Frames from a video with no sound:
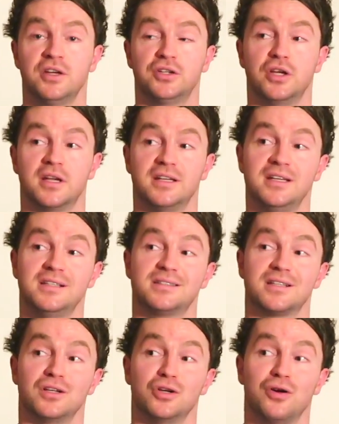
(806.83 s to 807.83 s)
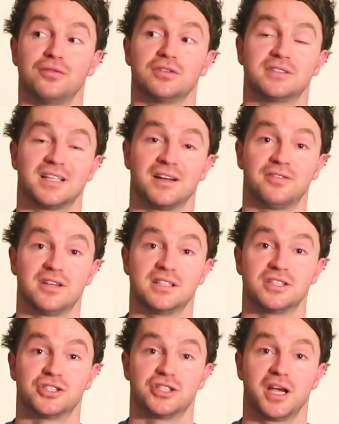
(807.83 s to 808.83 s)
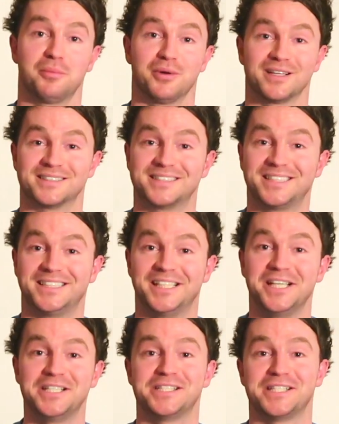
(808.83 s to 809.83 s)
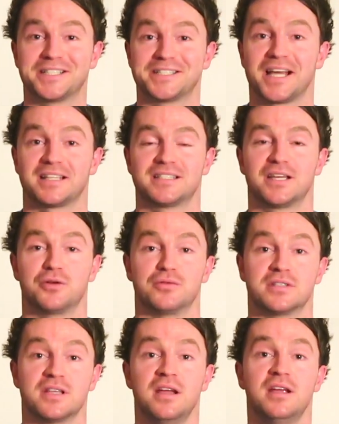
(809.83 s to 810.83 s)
You need to love yourself into shape, as cheesy as that sounds.